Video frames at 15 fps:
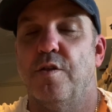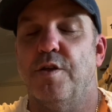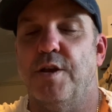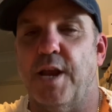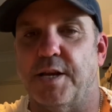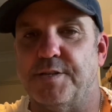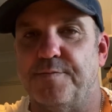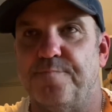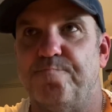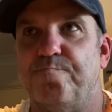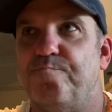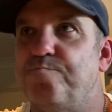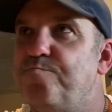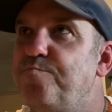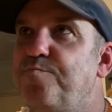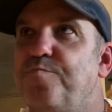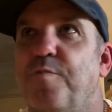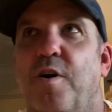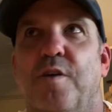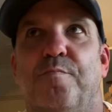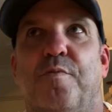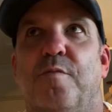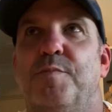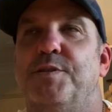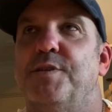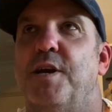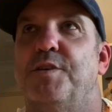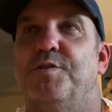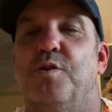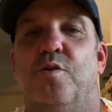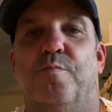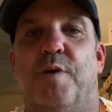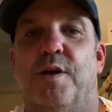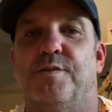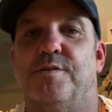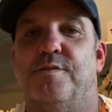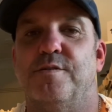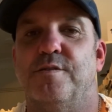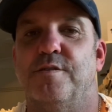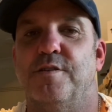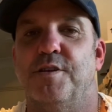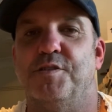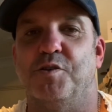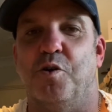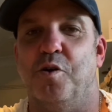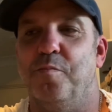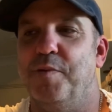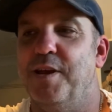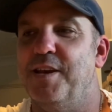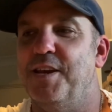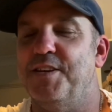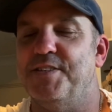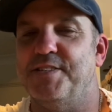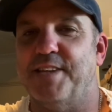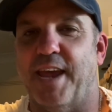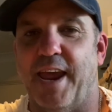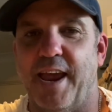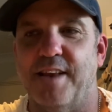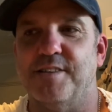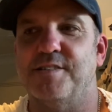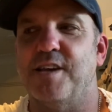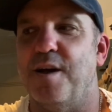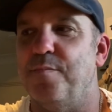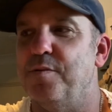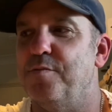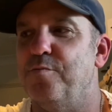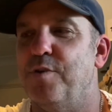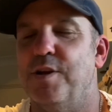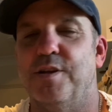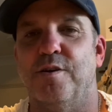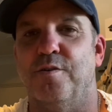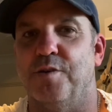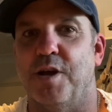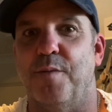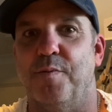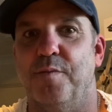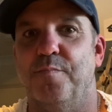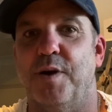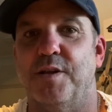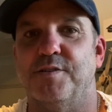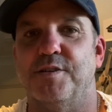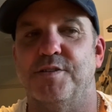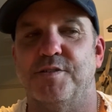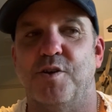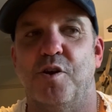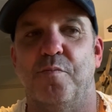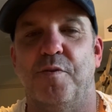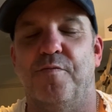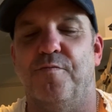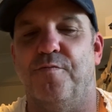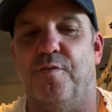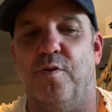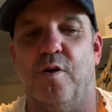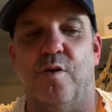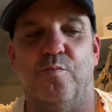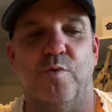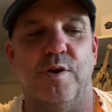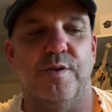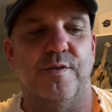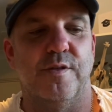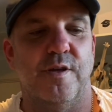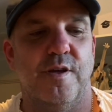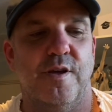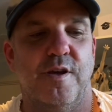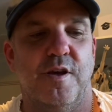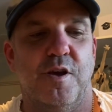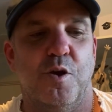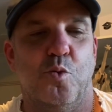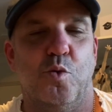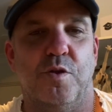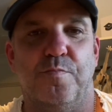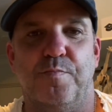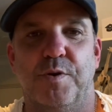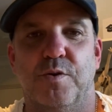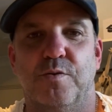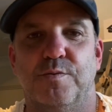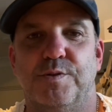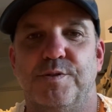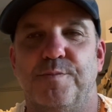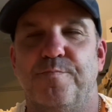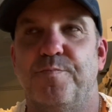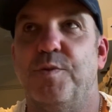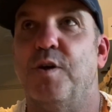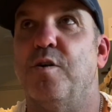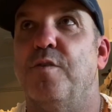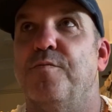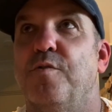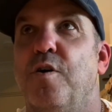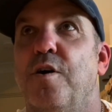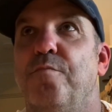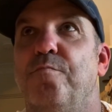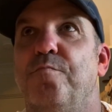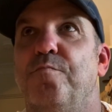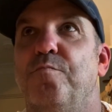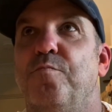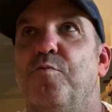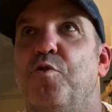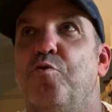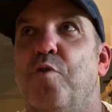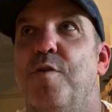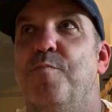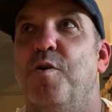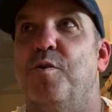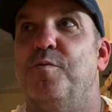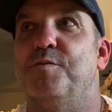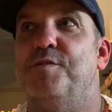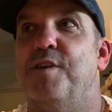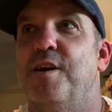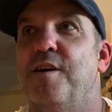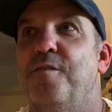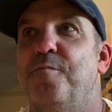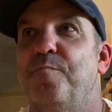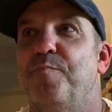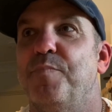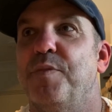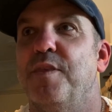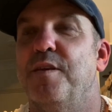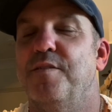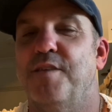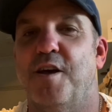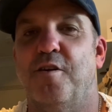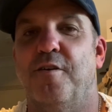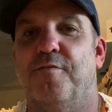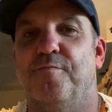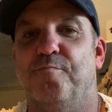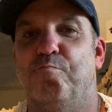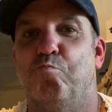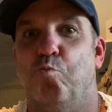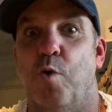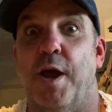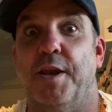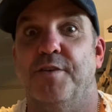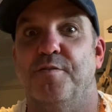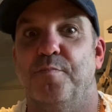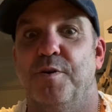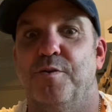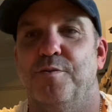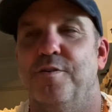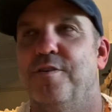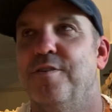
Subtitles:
next, I'd probably say 2 months, it's gonna be an intense couple of weeks or a couple of months. It's gonna be full on with builds. Like I've got 3 models now that I'm waiting to build.